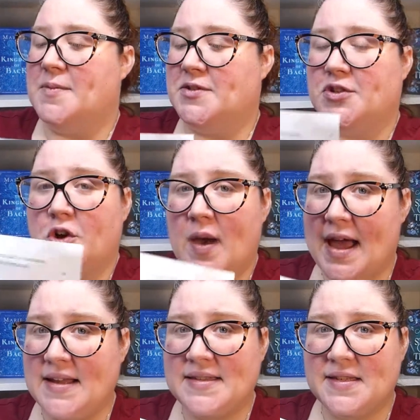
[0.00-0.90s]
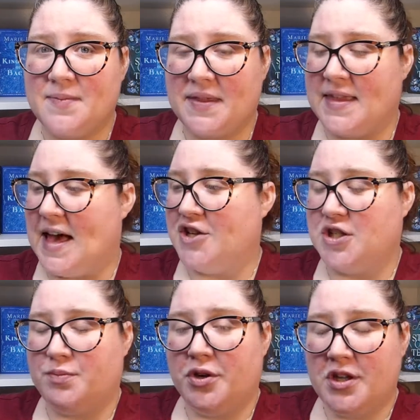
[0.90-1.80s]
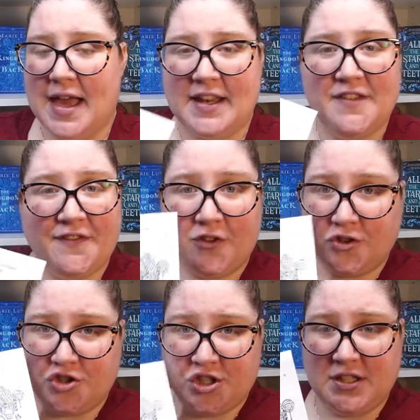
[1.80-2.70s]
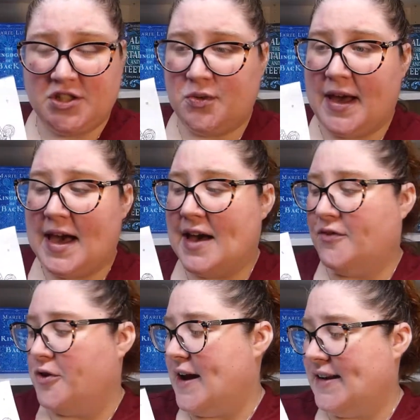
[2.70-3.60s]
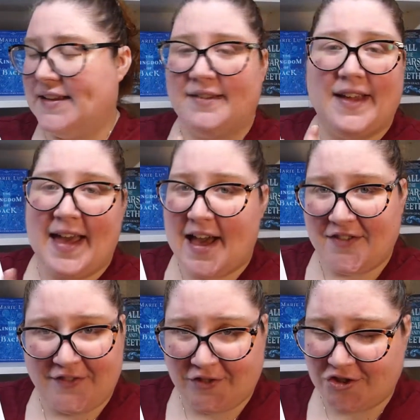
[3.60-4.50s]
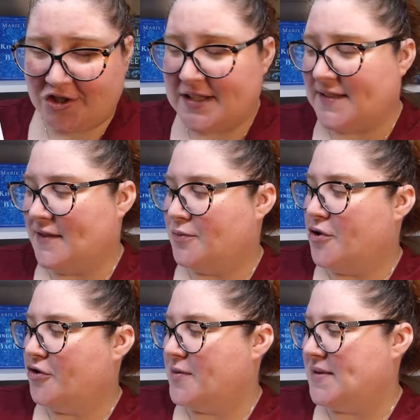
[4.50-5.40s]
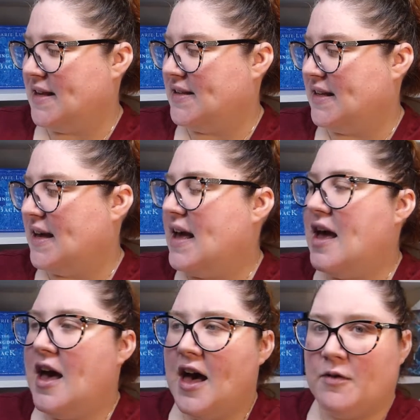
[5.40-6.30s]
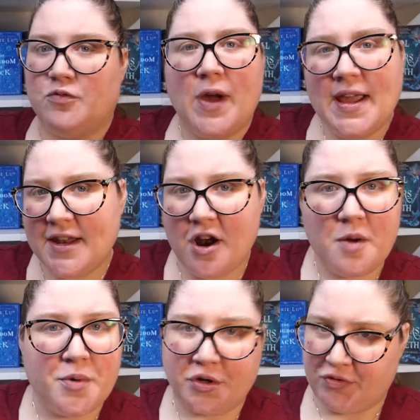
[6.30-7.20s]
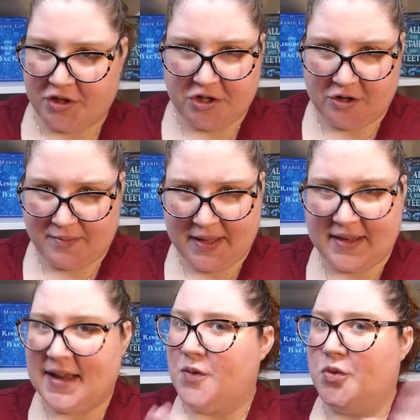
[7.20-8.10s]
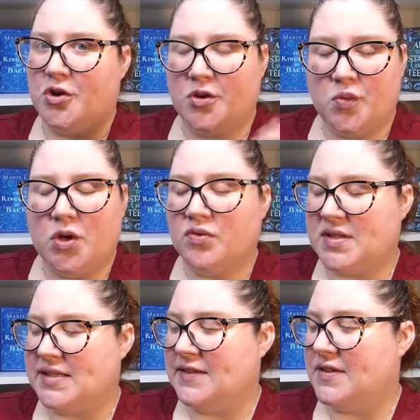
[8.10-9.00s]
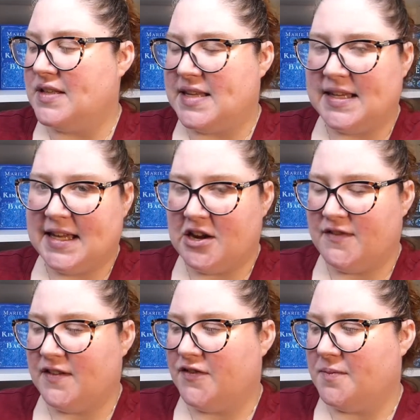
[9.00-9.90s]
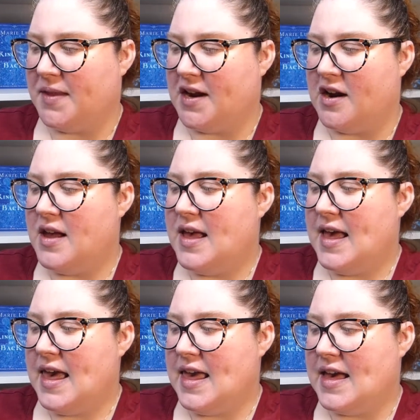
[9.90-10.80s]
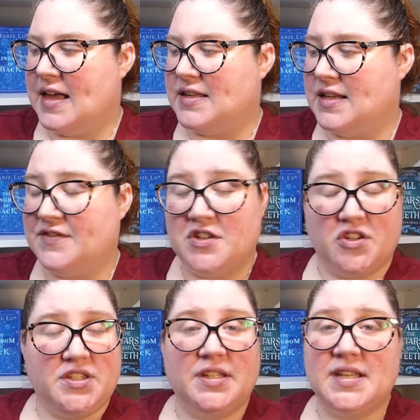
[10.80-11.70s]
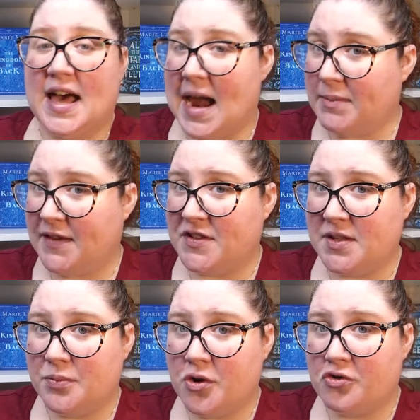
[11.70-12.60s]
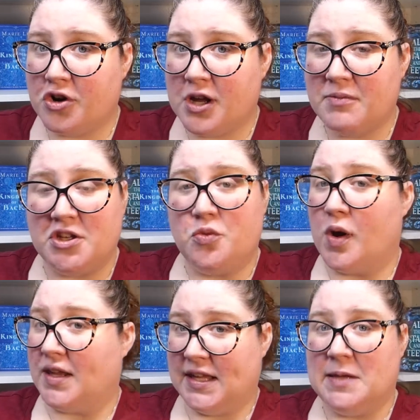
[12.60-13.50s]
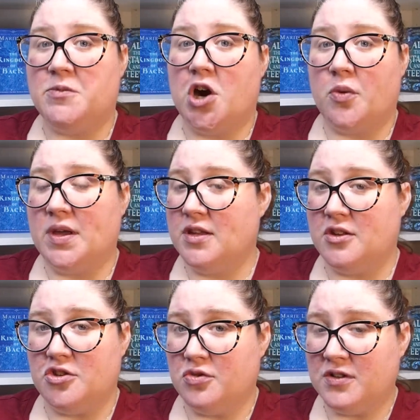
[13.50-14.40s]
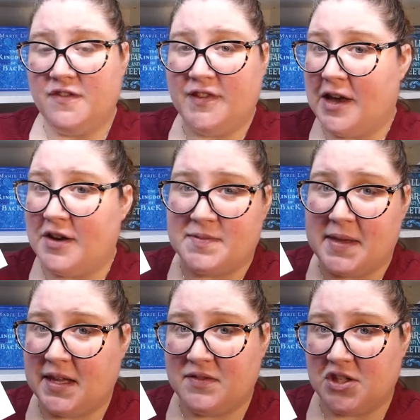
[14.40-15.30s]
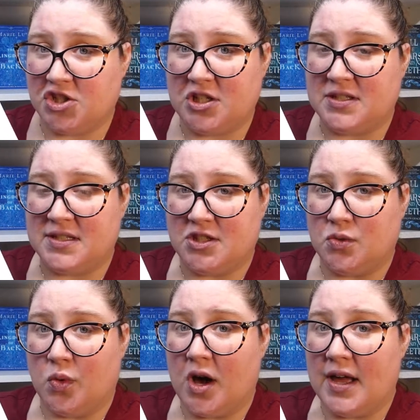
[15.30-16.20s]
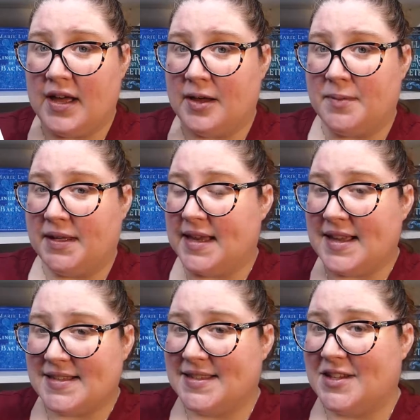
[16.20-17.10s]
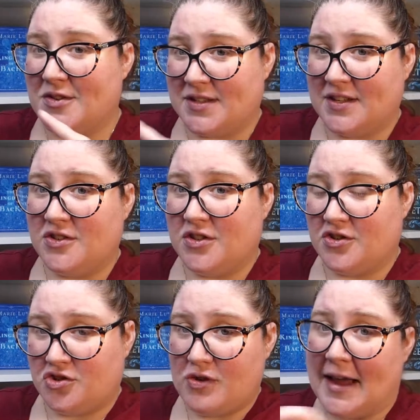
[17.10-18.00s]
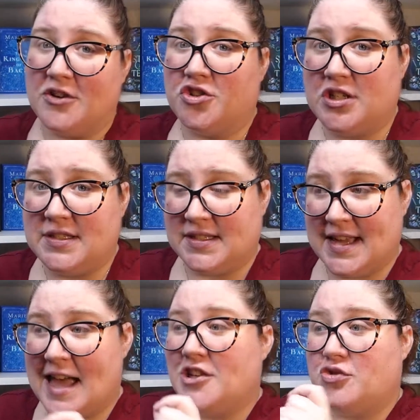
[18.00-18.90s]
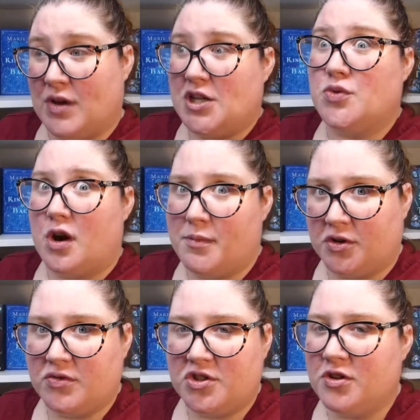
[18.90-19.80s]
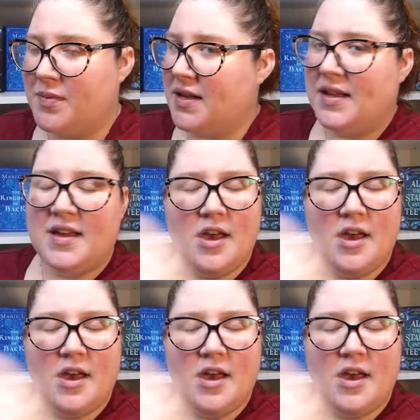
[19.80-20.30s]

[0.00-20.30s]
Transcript: So go ahead and submit that. Just put any full sheets you have or any half full sheets if the program is ending, right in our book return bin, and we'll receive it and take care of it from there. And if there's still time left in the program and you want to keep going, you can fill out as many of these sheets as you want. Again, I said there's tracker sheets attached right to our book return bin.